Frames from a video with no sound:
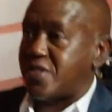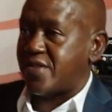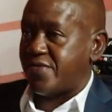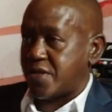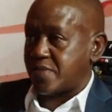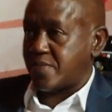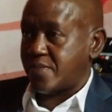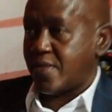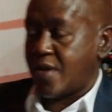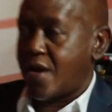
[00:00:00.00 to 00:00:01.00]
driven.
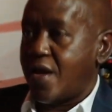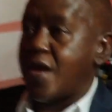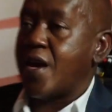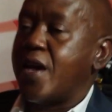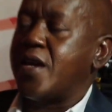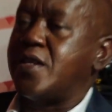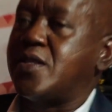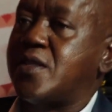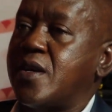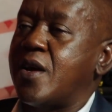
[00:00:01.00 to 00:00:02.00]
It
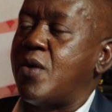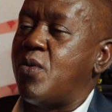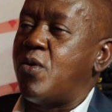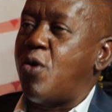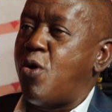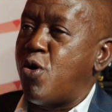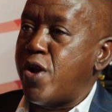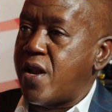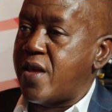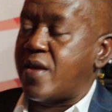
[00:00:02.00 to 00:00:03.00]
is
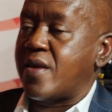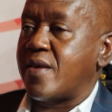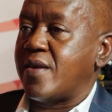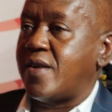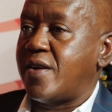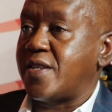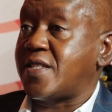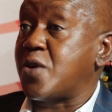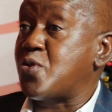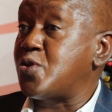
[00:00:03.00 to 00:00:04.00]
only
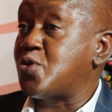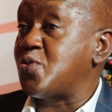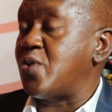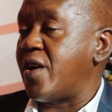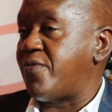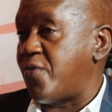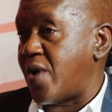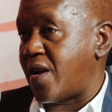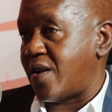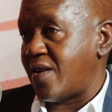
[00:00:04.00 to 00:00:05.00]
second to
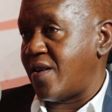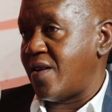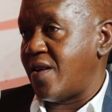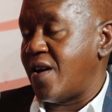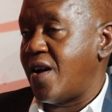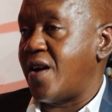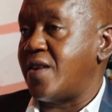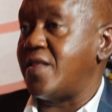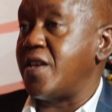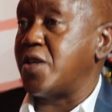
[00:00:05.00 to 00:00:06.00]
F1
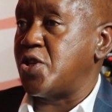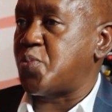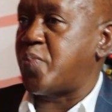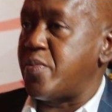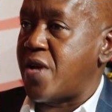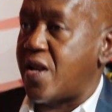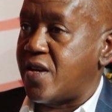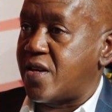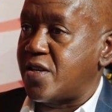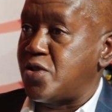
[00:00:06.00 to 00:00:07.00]
and the English Premier
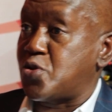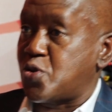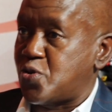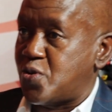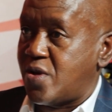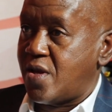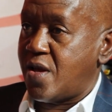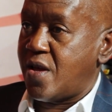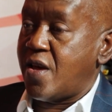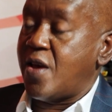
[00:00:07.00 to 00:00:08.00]
League in total.
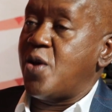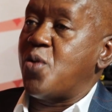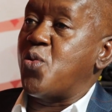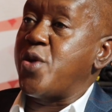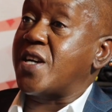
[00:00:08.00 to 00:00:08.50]
We